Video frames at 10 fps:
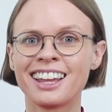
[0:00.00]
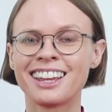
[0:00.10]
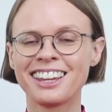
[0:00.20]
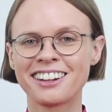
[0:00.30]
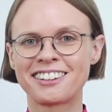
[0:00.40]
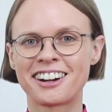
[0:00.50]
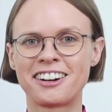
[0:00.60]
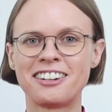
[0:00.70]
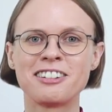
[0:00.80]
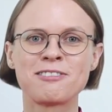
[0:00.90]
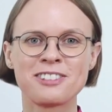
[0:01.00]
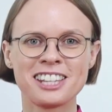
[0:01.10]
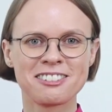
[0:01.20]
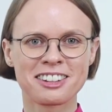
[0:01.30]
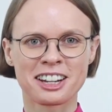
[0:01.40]
Here are a
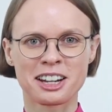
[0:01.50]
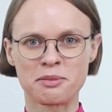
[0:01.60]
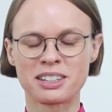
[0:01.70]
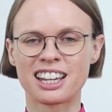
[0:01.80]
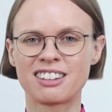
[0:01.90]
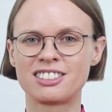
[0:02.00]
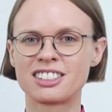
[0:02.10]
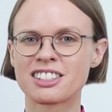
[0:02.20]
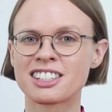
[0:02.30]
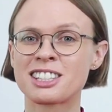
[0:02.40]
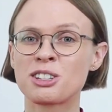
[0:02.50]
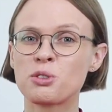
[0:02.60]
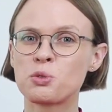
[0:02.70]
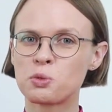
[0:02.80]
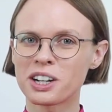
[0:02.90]
few common errors
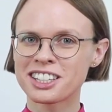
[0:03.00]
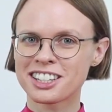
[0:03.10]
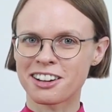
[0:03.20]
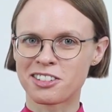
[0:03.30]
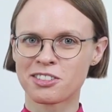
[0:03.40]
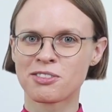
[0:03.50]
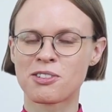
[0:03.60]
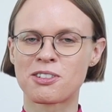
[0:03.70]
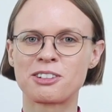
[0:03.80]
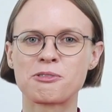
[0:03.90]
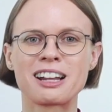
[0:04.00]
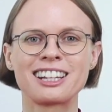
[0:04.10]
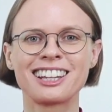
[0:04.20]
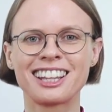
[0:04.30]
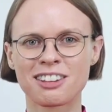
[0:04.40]
to watch out for
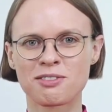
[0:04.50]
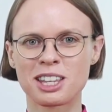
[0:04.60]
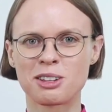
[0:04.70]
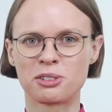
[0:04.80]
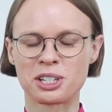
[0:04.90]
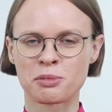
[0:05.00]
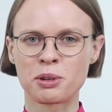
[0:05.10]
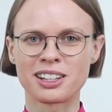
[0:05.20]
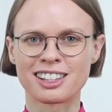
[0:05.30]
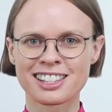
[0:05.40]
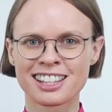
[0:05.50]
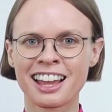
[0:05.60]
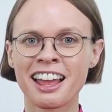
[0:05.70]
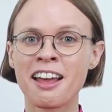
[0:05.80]
when giving your response.